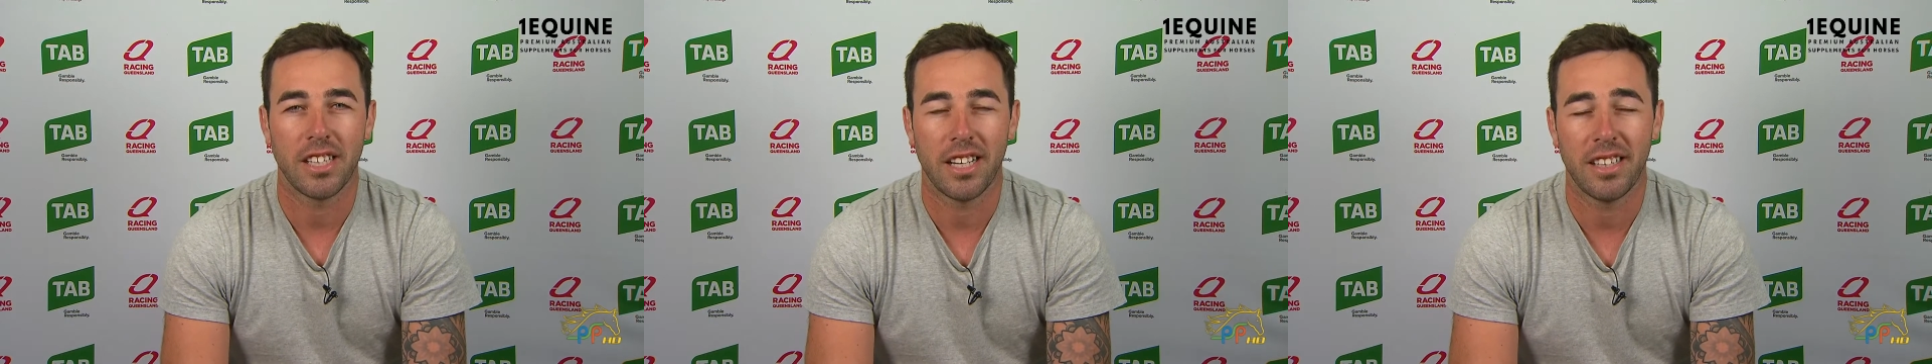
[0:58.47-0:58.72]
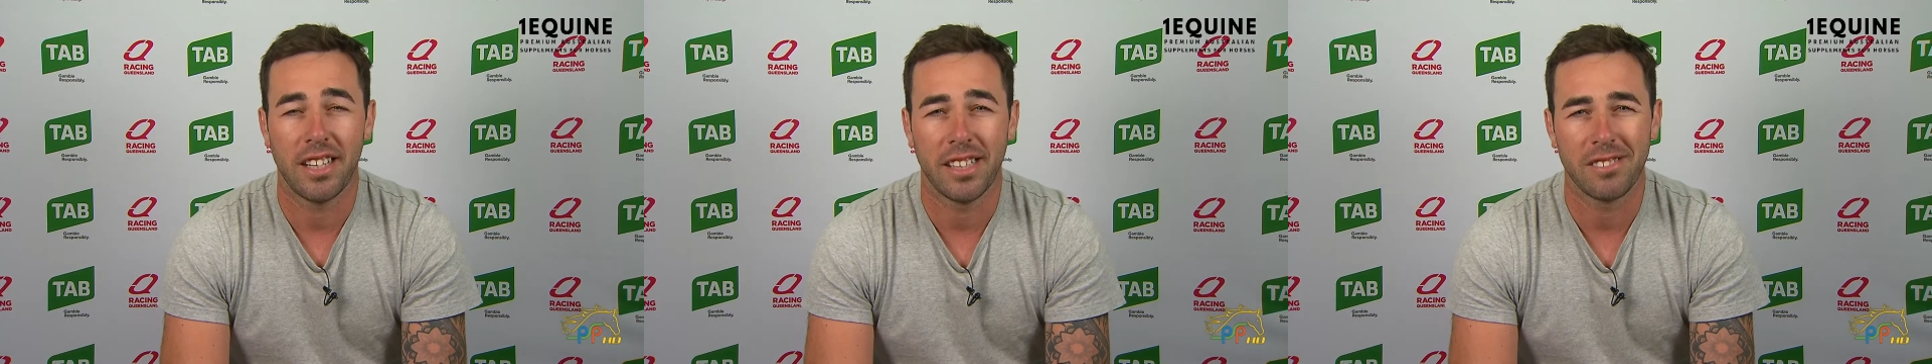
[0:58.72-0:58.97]

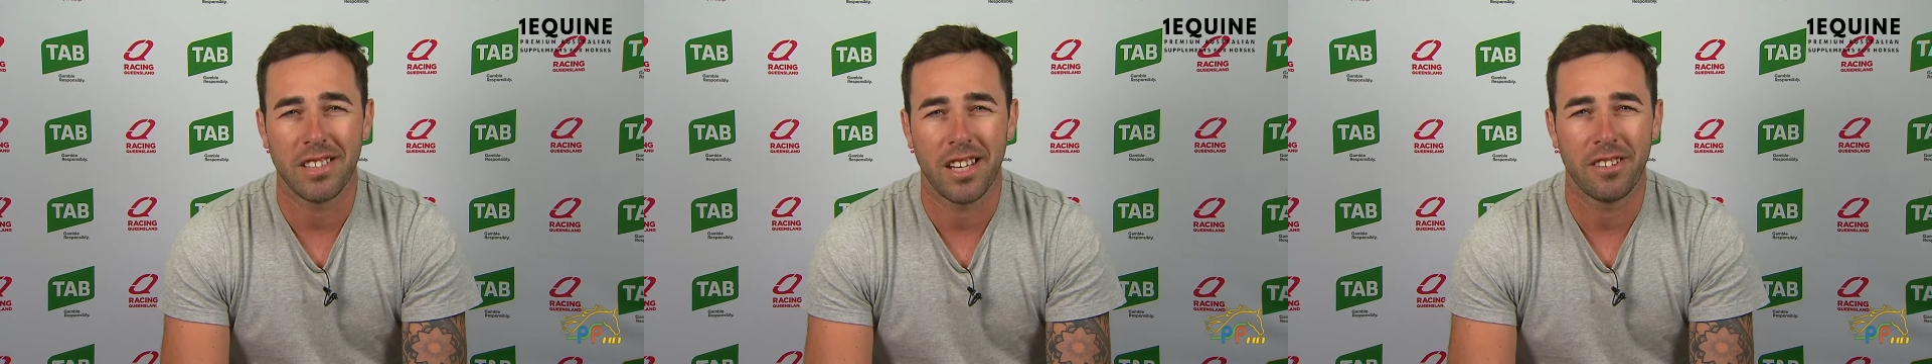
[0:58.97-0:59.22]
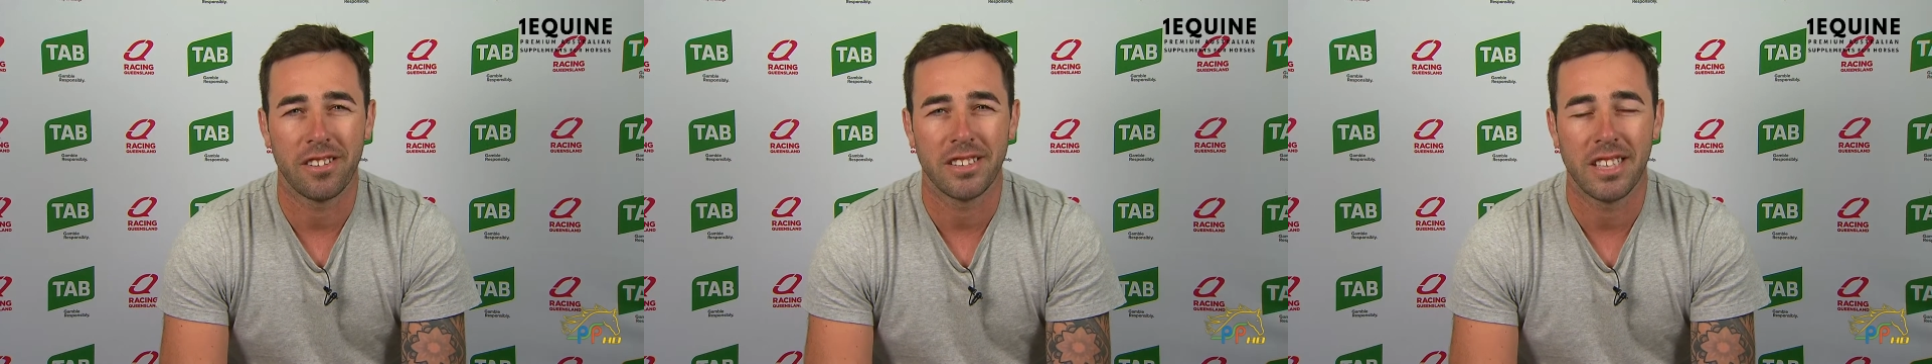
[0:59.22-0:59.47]
out there and gives
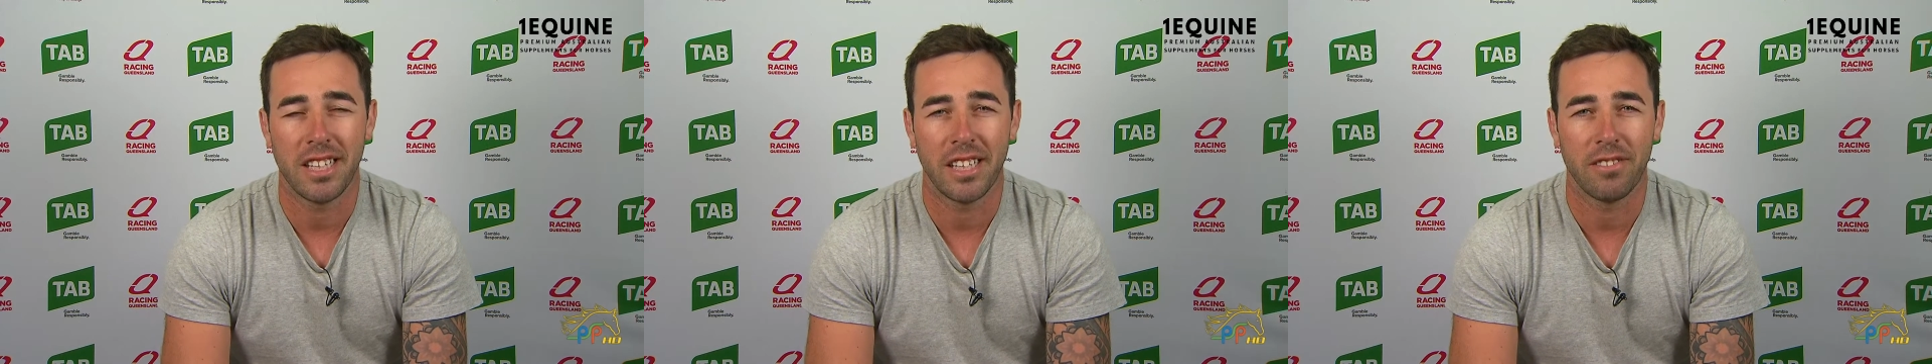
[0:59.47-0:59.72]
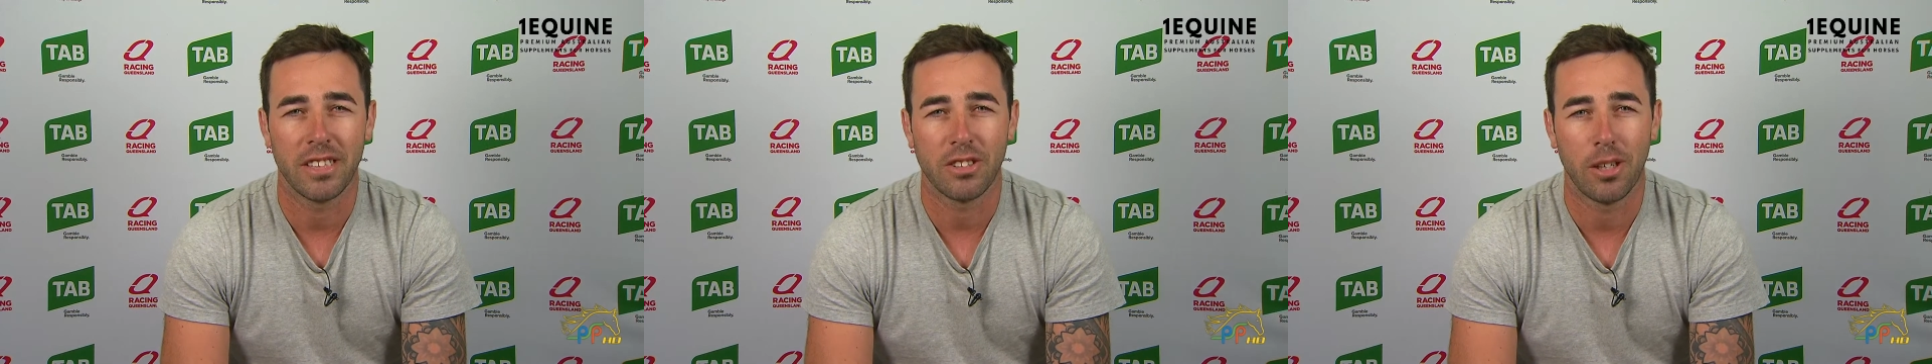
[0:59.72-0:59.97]
110
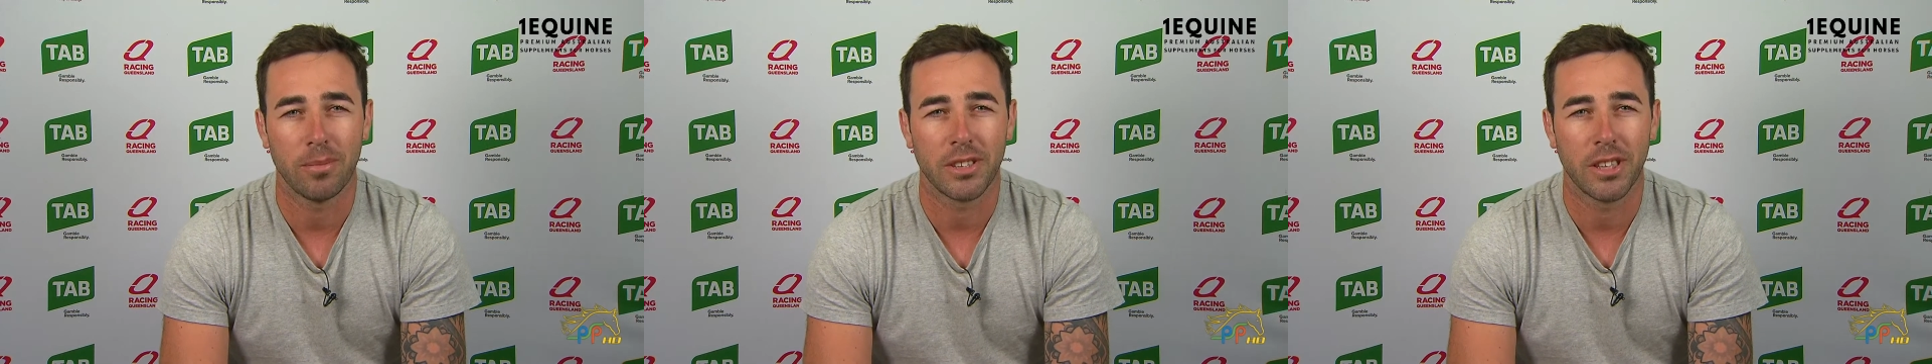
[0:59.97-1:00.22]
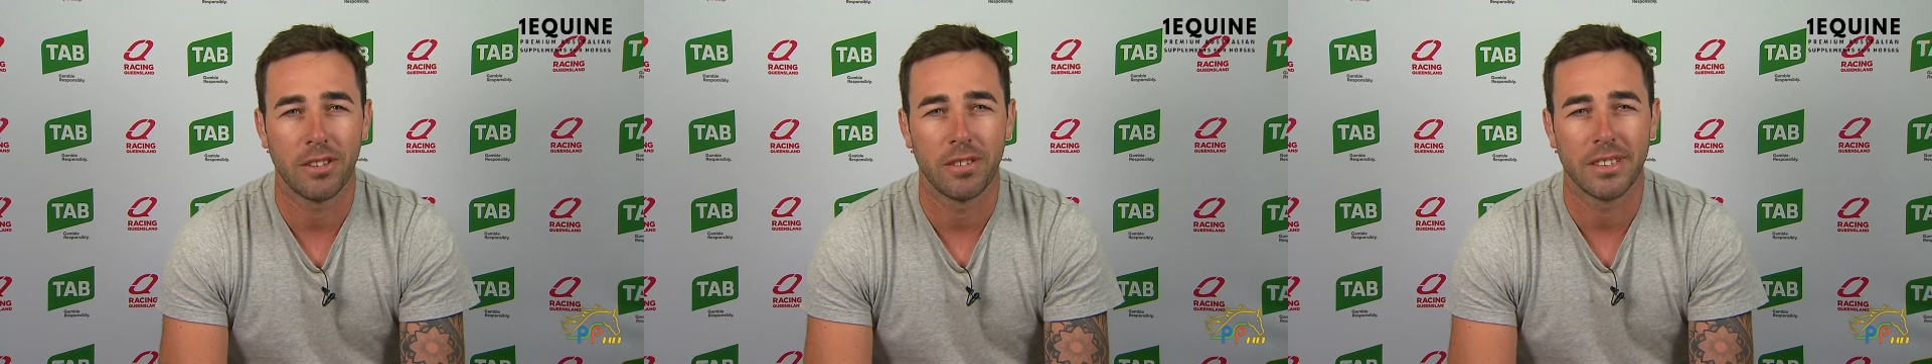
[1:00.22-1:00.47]
every time,
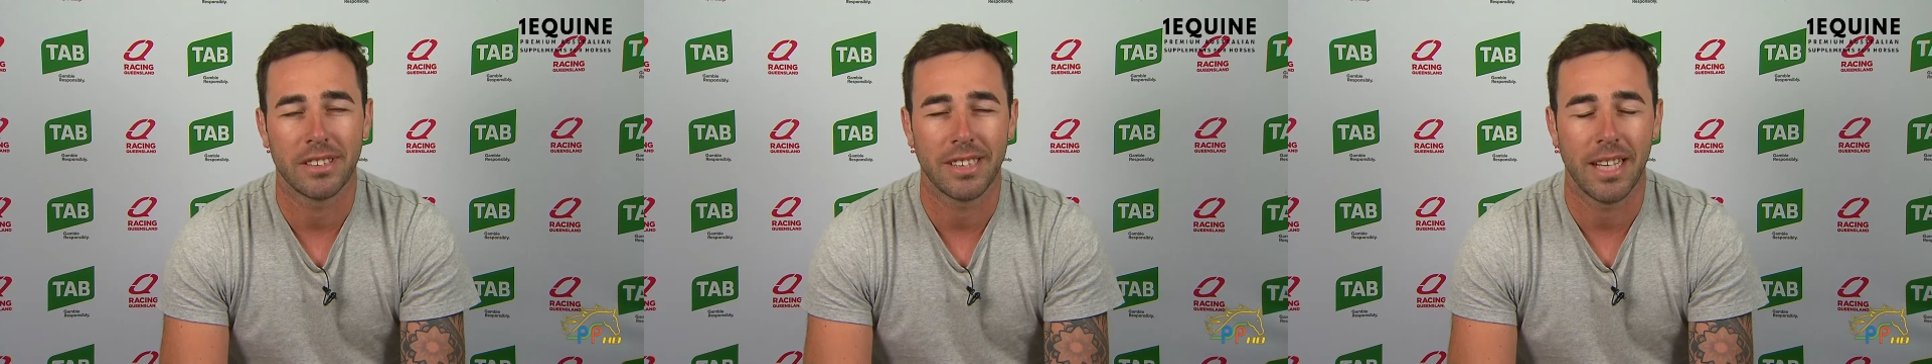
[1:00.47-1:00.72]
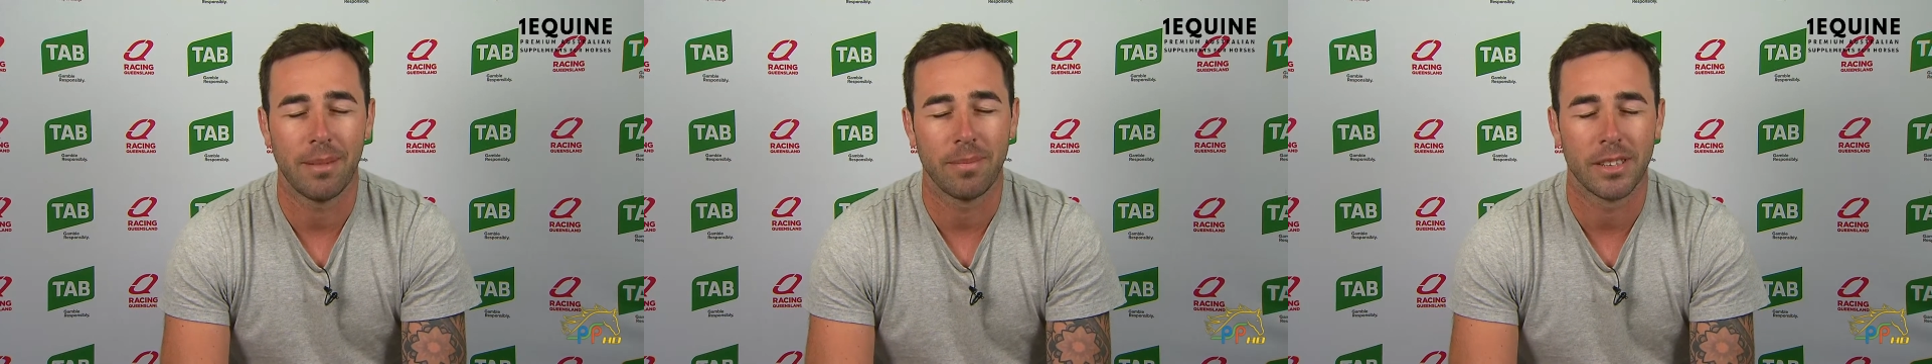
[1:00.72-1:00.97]
so
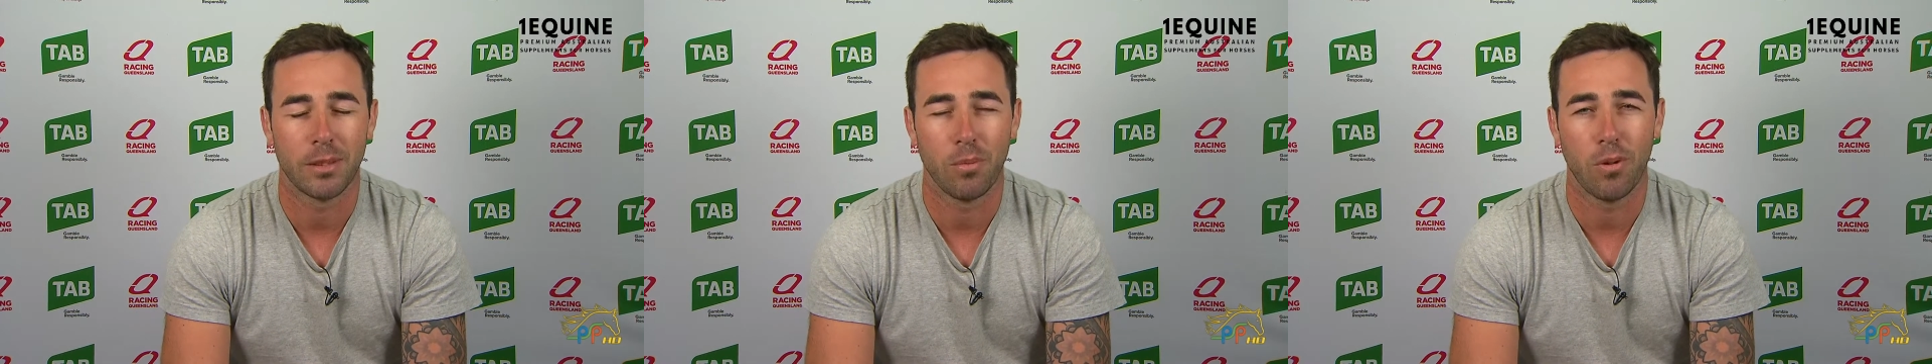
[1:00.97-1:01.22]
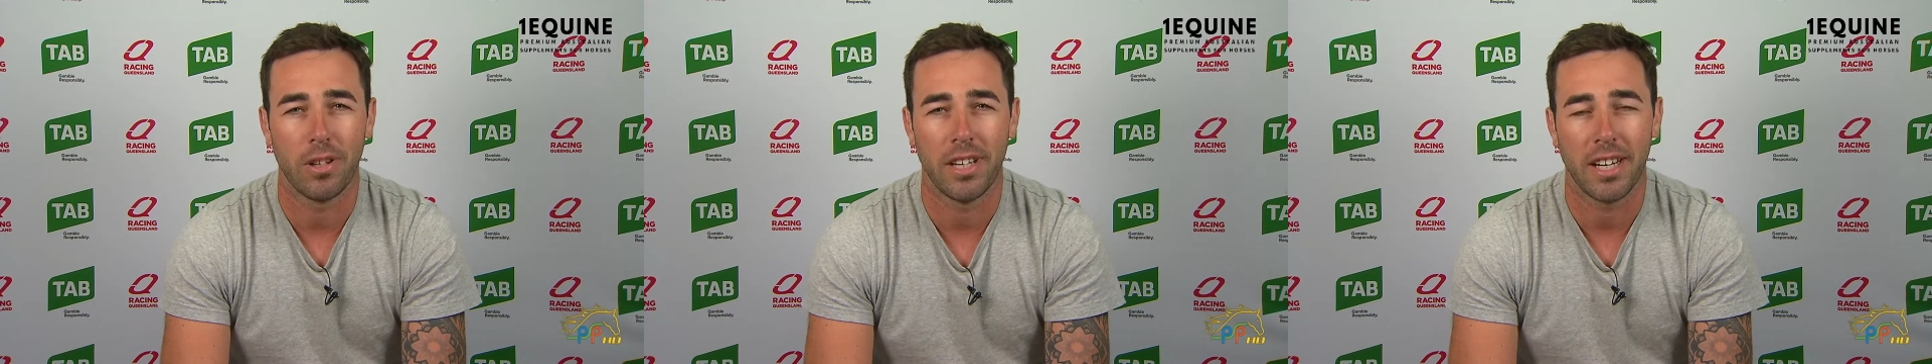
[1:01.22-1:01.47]
it's more than you